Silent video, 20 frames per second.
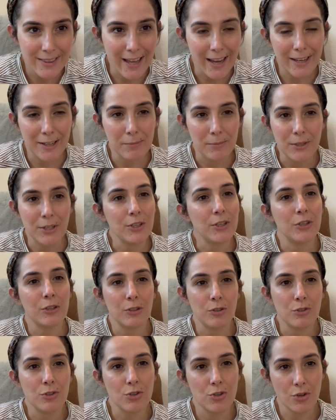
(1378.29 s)
That can be a
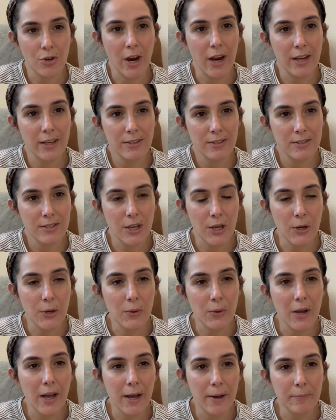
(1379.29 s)
huge strength.
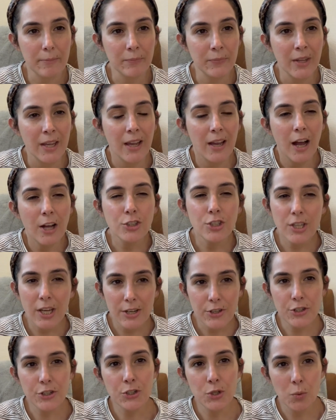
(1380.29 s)
So I'll just kind of start